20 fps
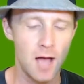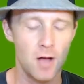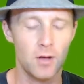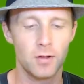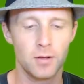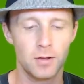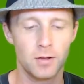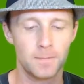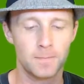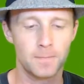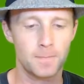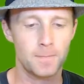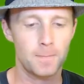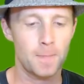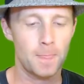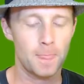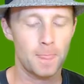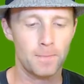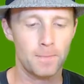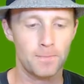Now,
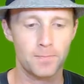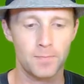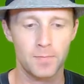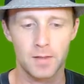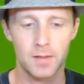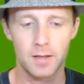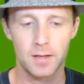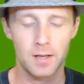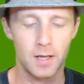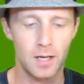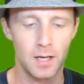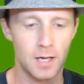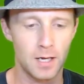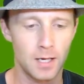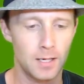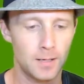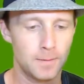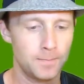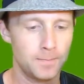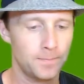
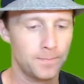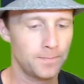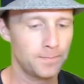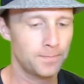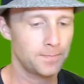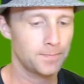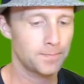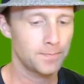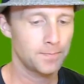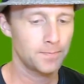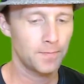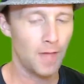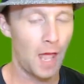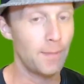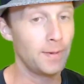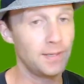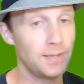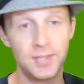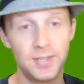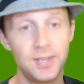um,
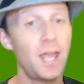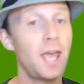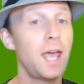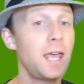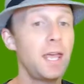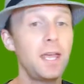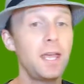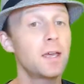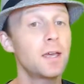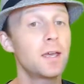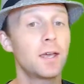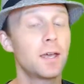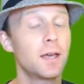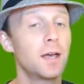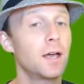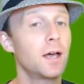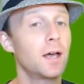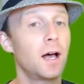I mean, today